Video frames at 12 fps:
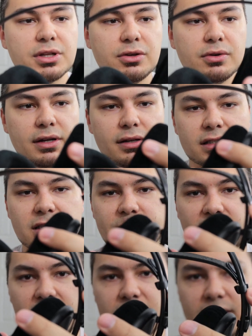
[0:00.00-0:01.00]
when you
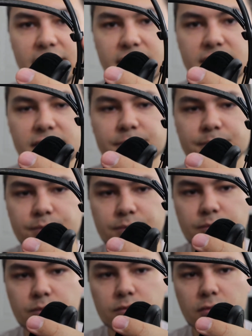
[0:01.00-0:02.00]
expand these,
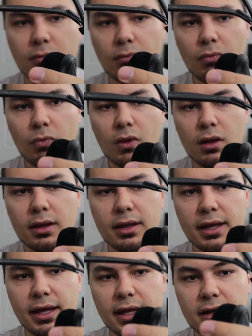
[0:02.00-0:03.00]

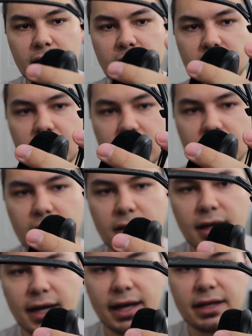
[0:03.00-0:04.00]
it
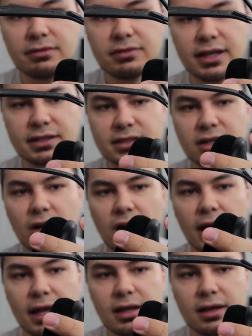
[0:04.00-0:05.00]
kind of gets
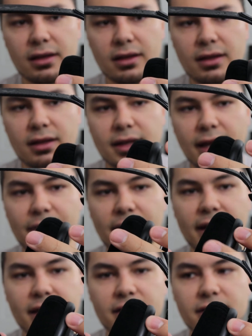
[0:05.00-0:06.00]
caught and
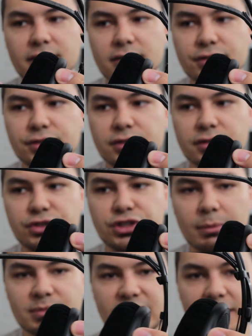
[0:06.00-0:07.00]
then it
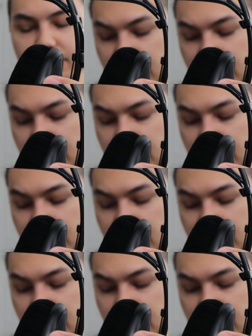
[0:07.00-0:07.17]
jumps out of